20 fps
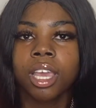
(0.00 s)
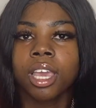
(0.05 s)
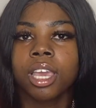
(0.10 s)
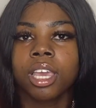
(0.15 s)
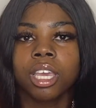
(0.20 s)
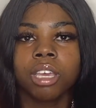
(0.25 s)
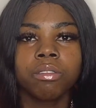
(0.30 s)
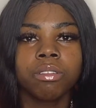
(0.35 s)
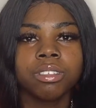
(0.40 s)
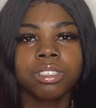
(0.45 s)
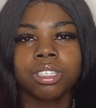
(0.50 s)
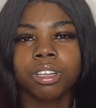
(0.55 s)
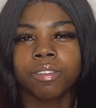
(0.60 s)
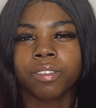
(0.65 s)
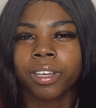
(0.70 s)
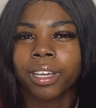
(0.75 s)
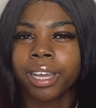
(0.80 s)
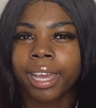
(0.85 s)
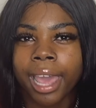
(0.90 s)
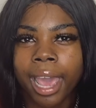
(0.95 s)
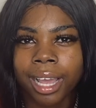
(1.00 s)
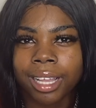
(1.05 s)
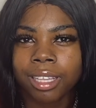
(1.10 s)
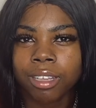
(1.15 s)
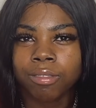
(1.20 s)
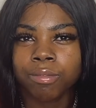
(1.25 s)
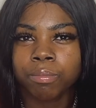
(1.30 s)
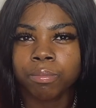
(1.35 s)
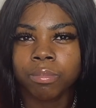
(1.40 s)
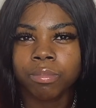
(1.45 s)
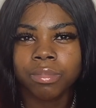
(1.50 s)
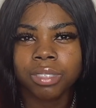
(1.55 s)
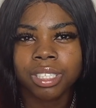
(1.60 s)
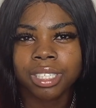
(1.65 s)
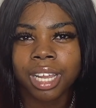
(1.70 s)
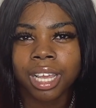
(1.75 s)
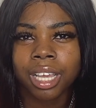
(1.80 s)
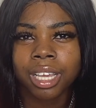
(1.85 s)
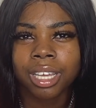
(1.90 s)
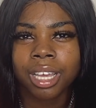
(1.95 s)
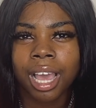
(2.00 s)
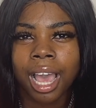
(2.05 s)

He wasn't a very active snake.